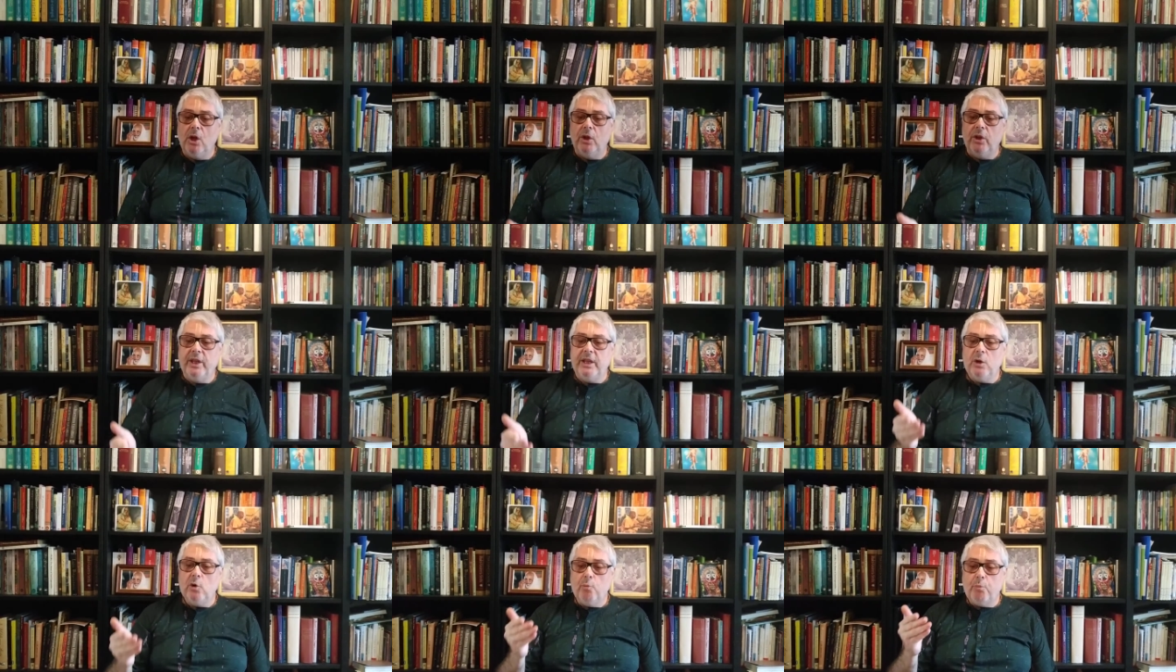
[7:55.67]

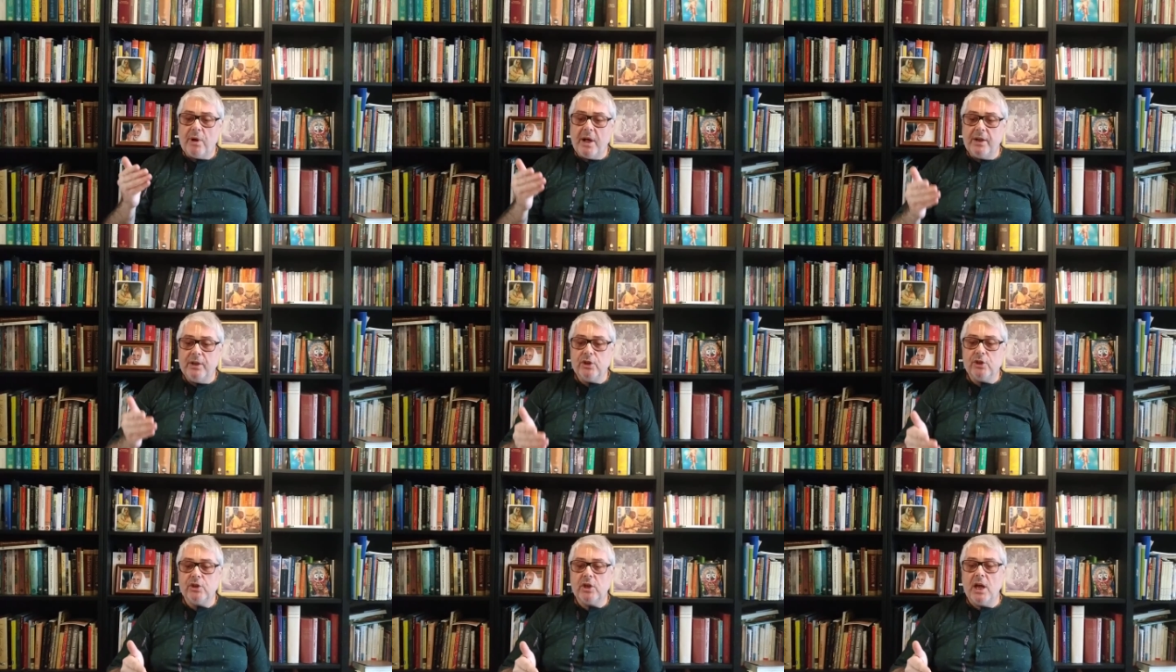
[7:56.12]
the
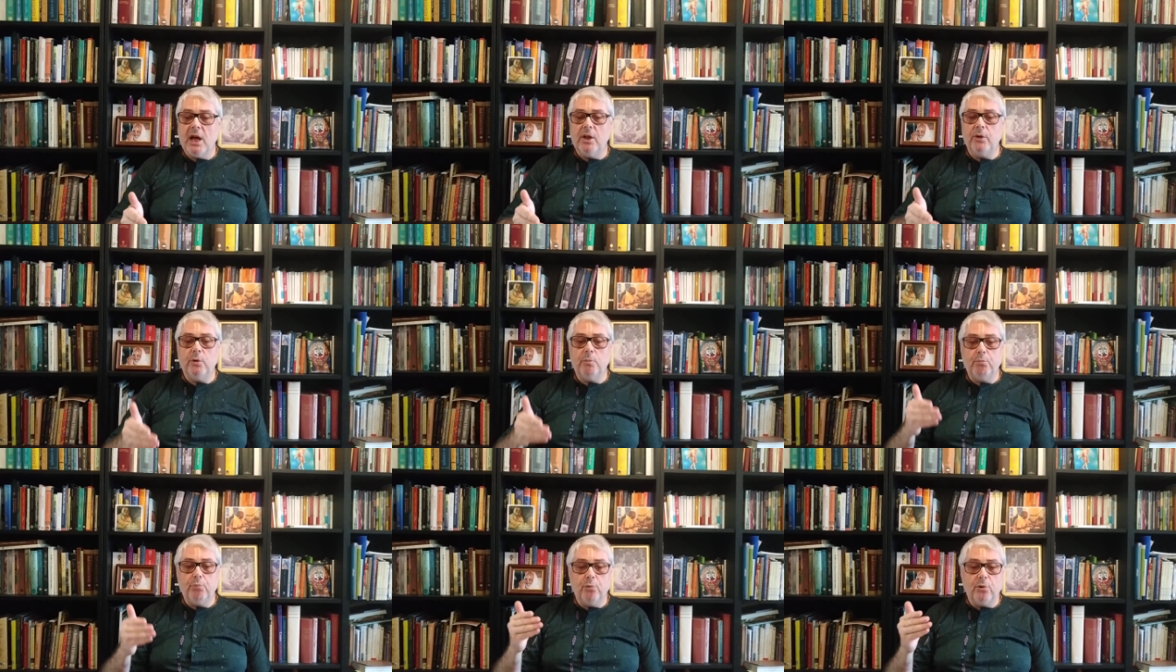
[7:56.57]
Upanishad,
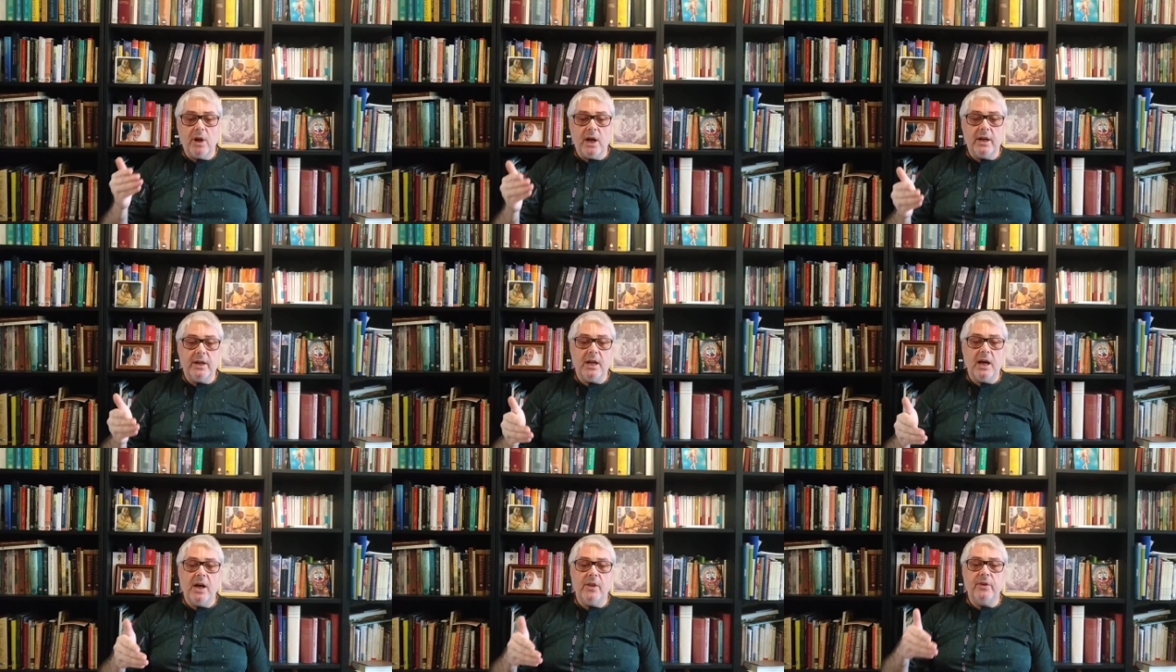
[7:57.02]
the
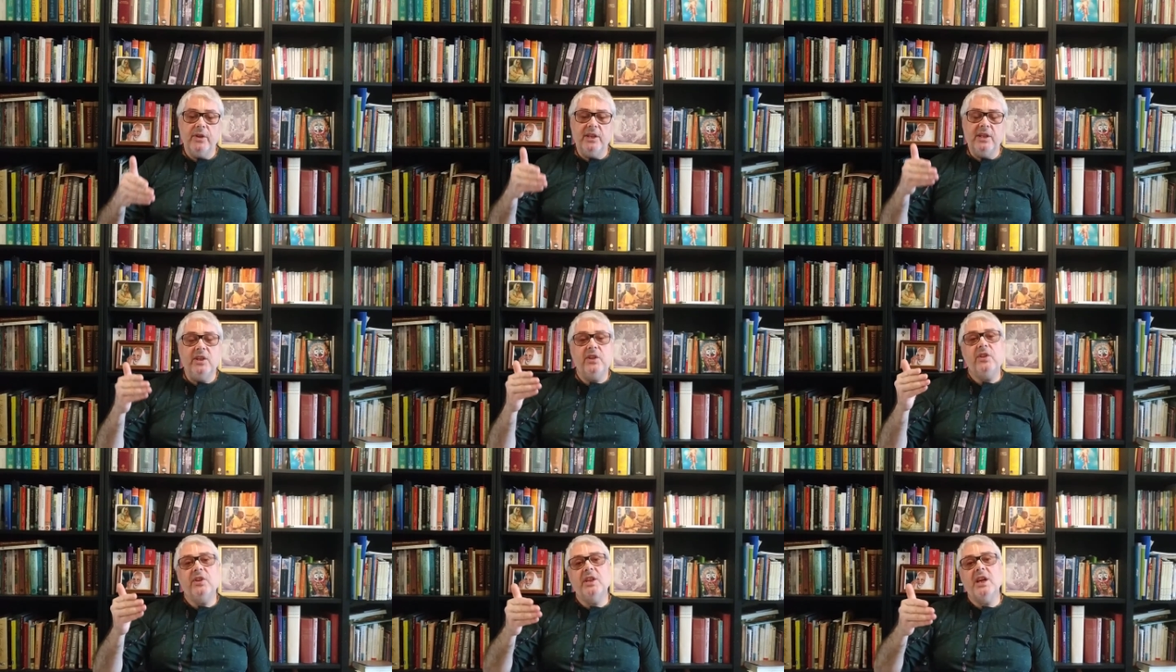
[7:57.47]
Purana, the
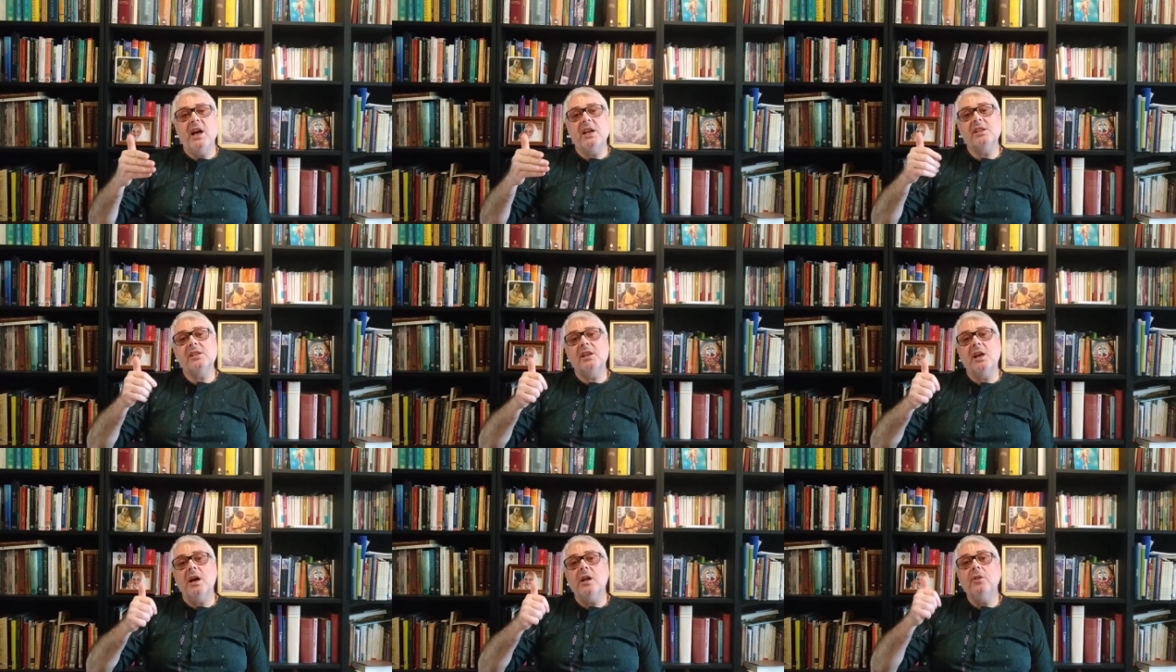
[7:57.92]

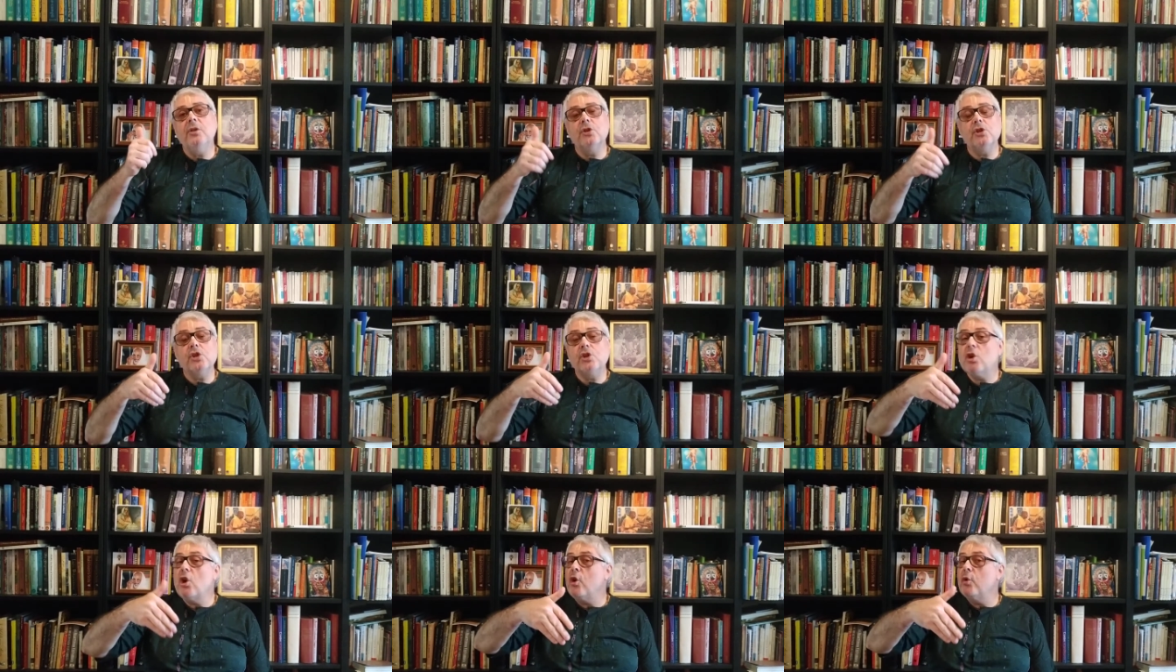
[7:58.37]
Itihasa, the
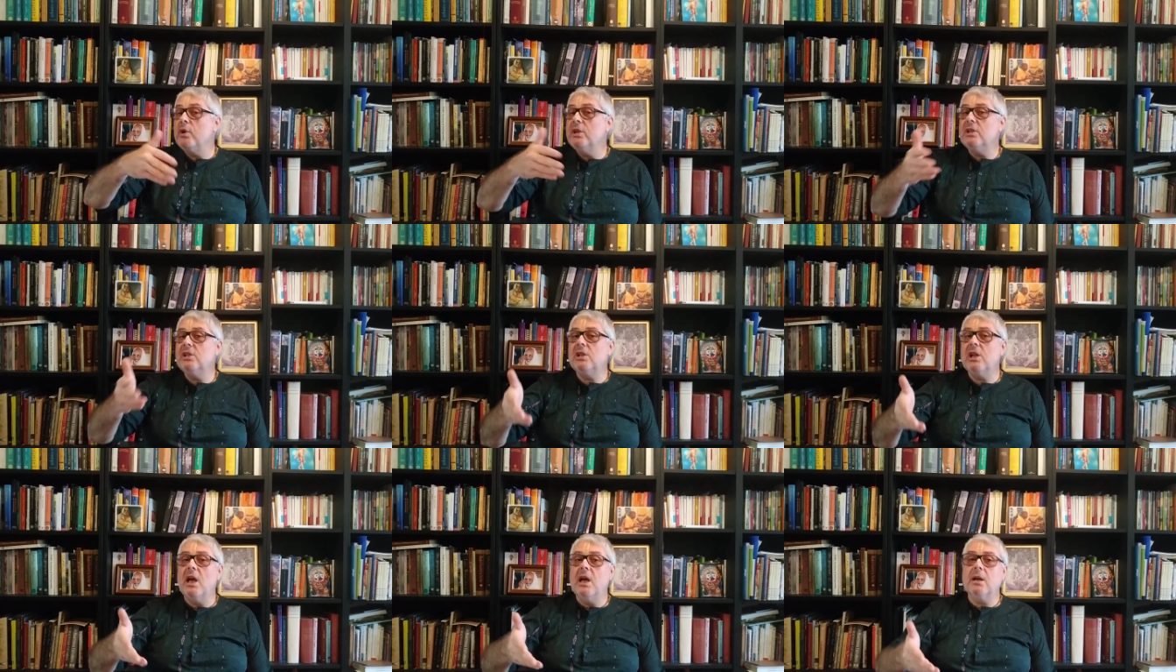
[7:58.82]

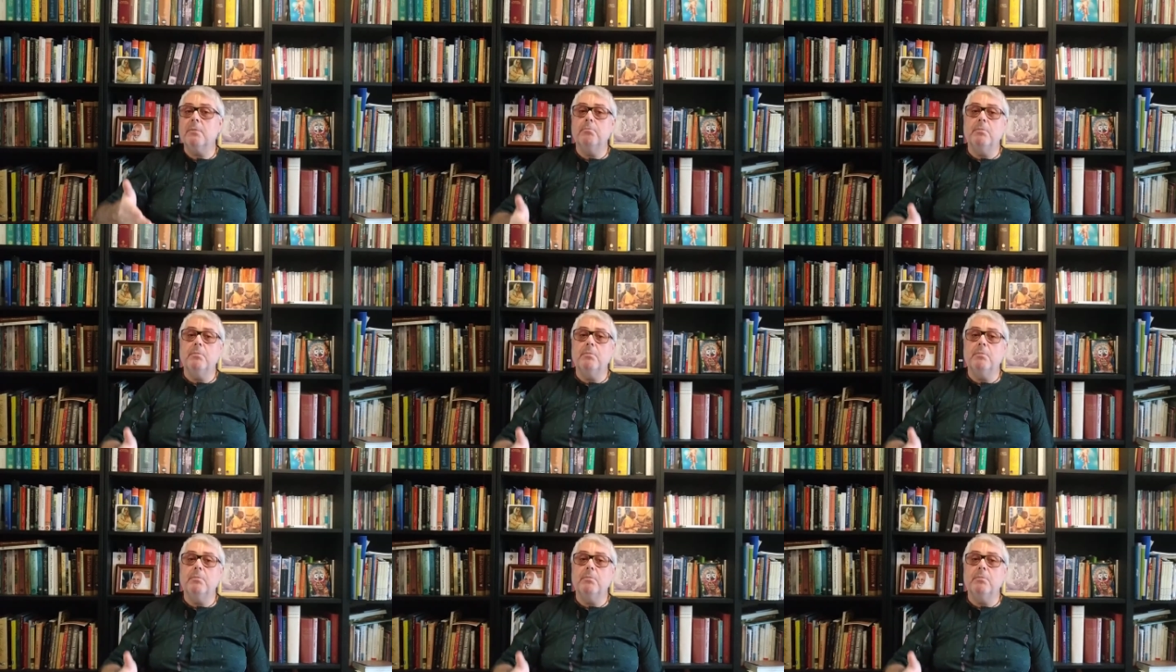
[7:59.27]
stories like